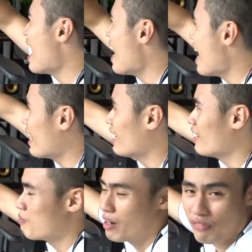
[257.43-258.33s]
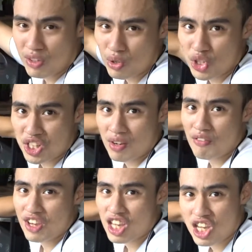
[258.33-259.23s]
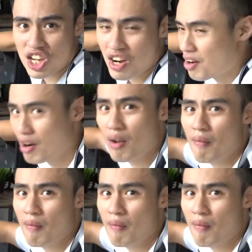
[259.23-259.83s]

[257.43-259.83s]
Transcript: add a little bit of cushion over here,